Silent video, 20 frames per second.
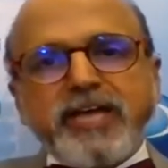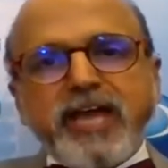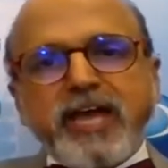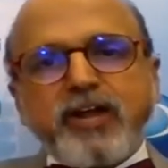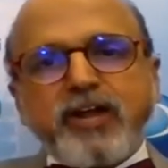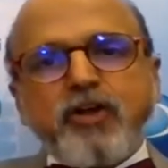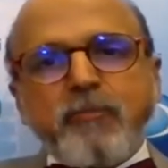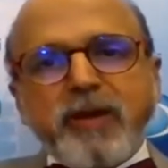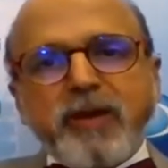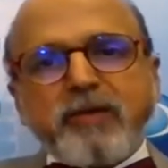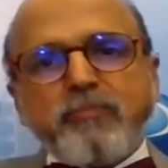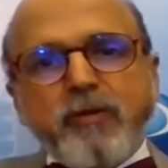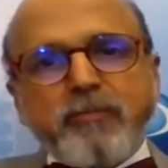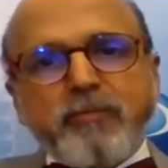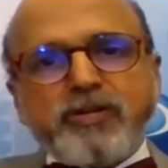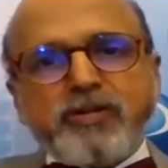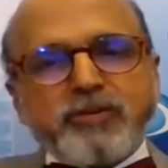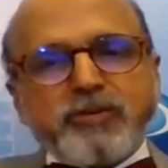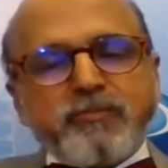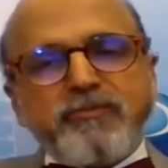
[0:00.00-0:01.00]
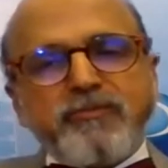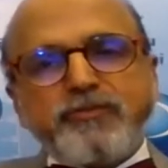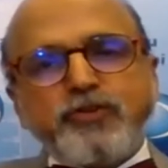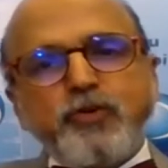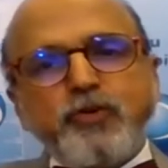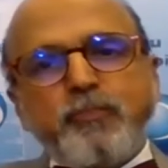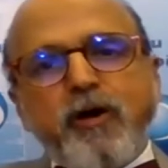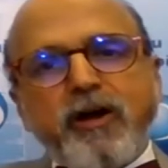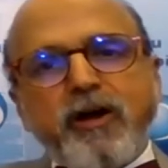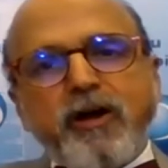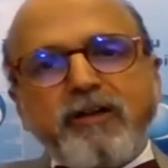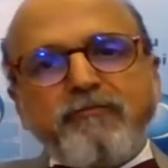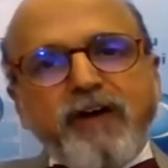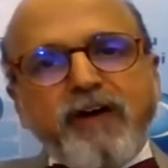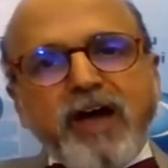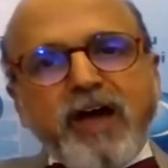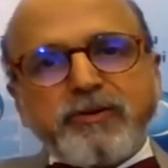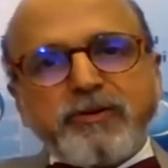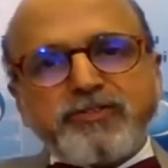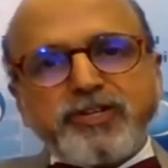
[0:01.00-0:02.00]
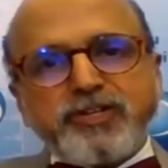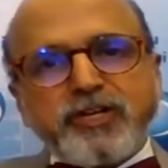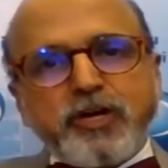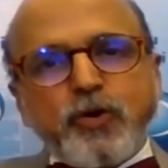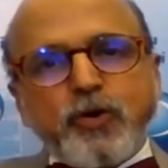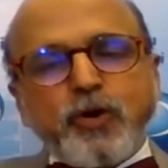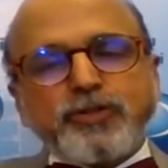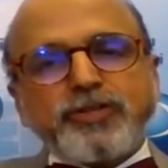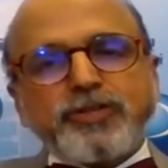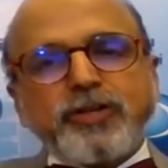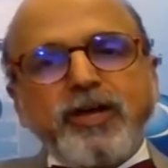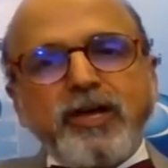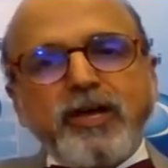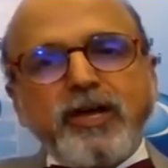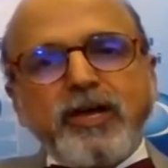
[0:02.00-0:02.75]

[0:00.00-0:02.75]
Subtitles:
the economic momentum of 2.5% growth,